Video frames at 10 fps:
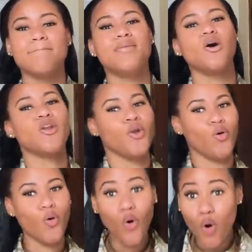But
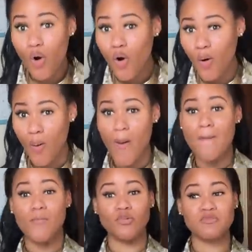no,
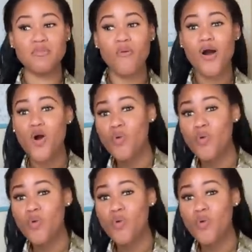most people want to go